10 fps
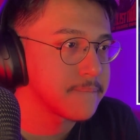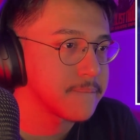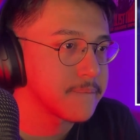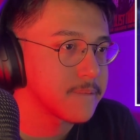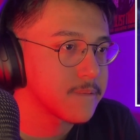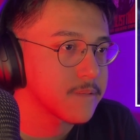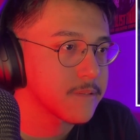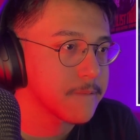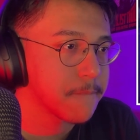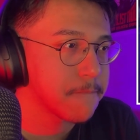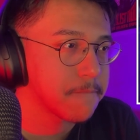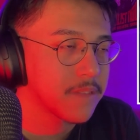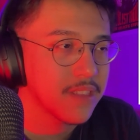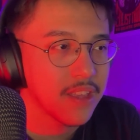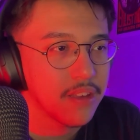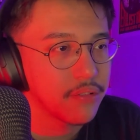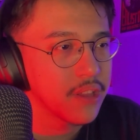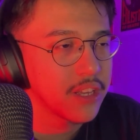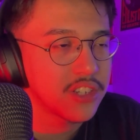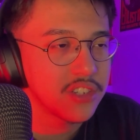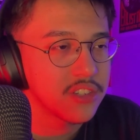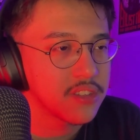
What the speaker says: I feel like Gigi's